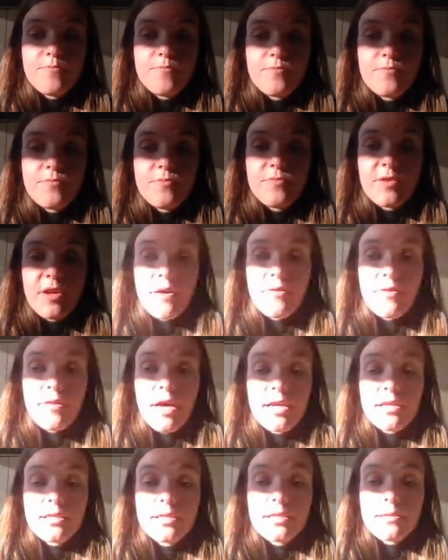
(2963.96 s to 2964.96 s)
Then
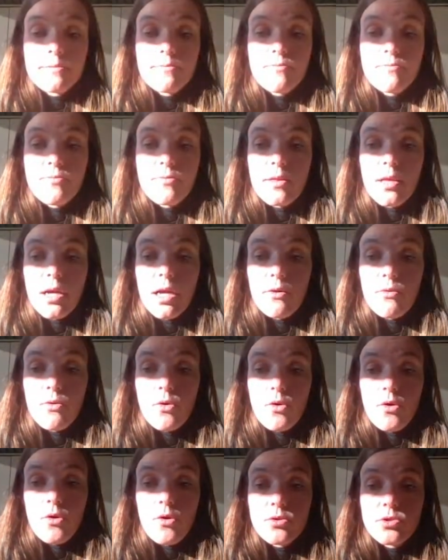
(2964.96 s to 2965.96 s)
next, I
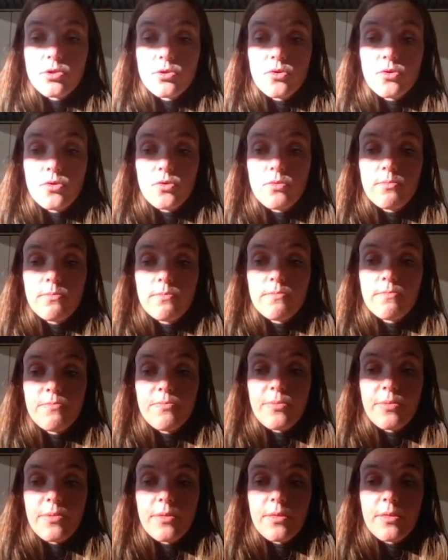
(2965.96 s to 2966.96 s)
will also
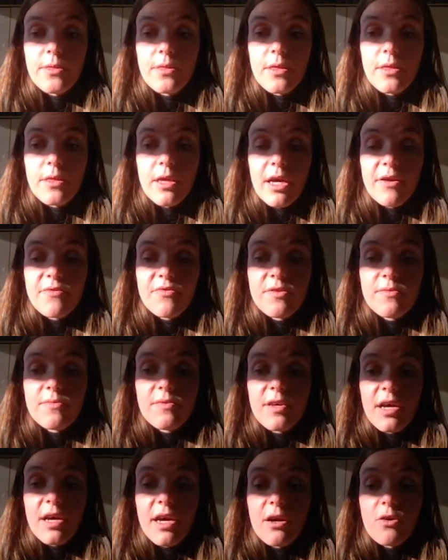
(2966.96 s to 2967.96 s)
add
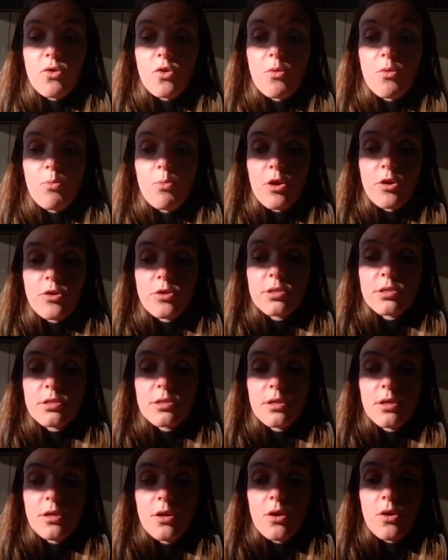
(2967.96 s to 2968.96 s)
the error bars
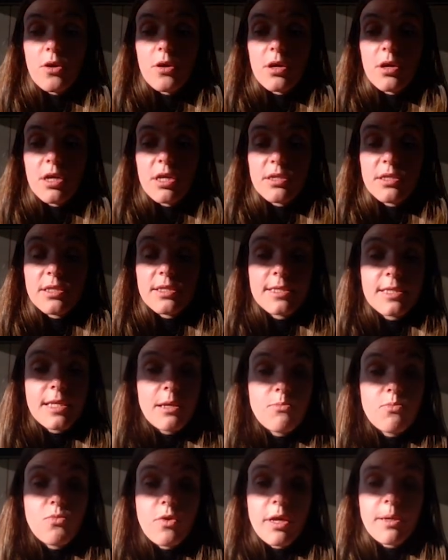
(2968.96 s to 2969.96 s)
in the
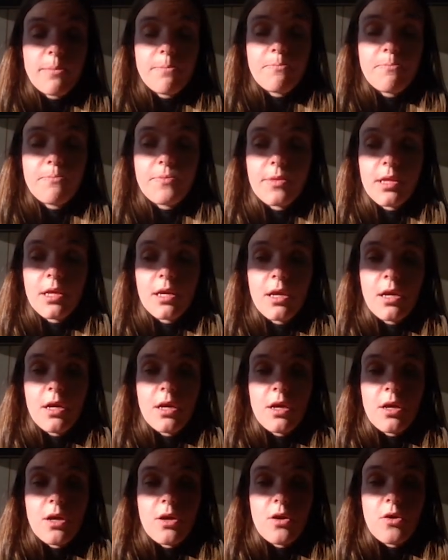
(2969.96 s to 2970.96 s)
same way
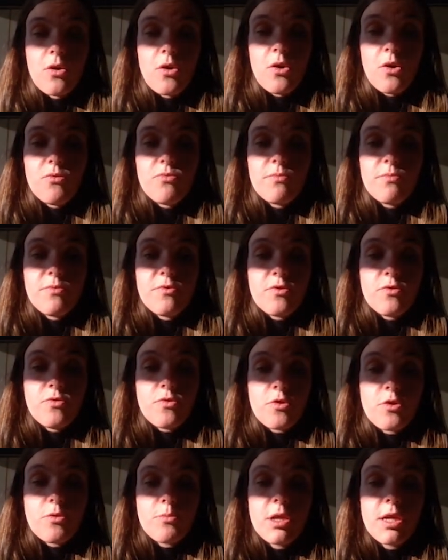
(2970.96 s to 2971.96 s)
on the
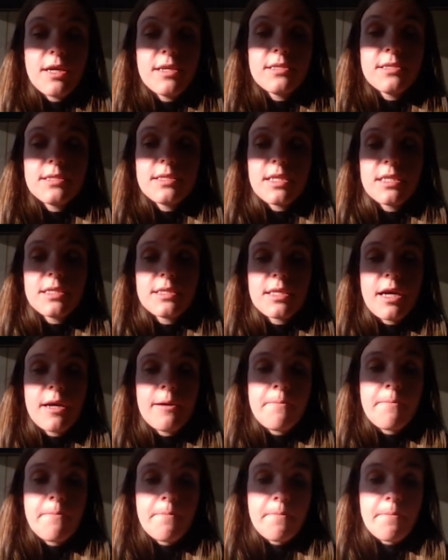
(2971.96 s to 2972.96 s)
normalized
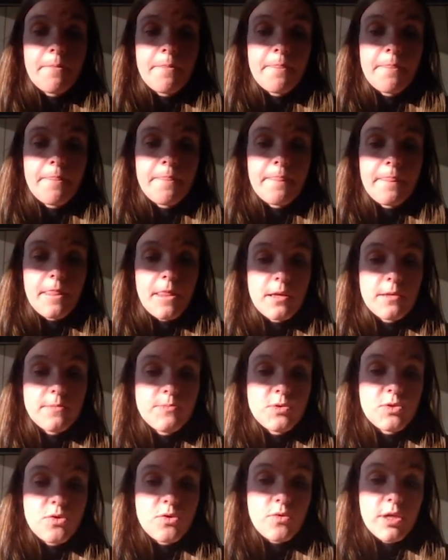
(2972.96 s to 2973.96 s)
data.
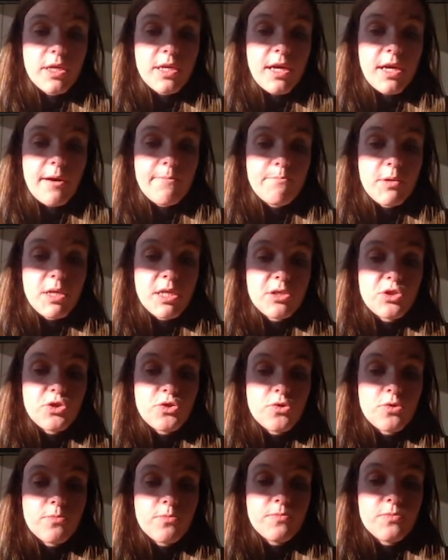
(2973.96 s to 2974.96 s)
So again, make
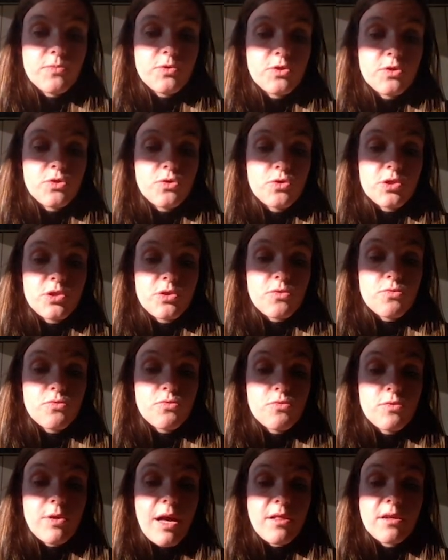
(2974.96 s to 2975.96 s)
sure to use the
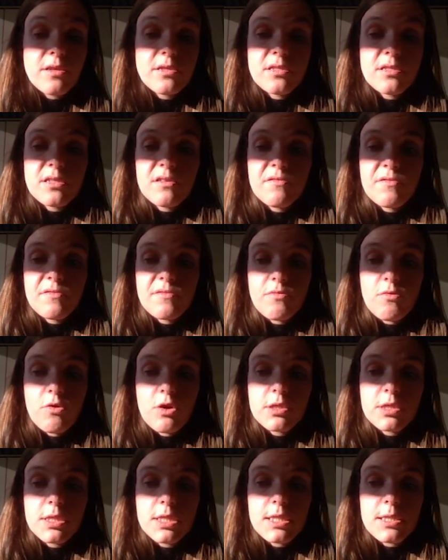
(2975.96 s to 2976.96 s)
relative
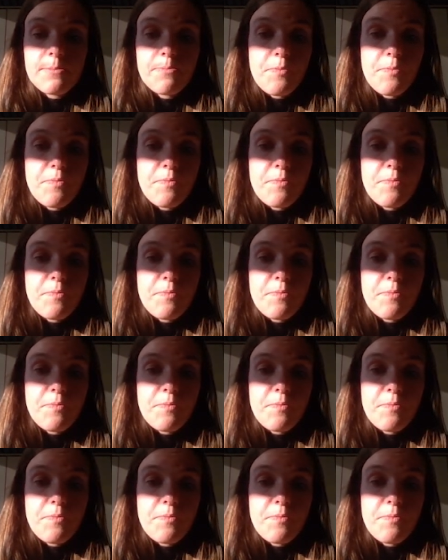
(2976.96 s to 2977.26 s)
ones.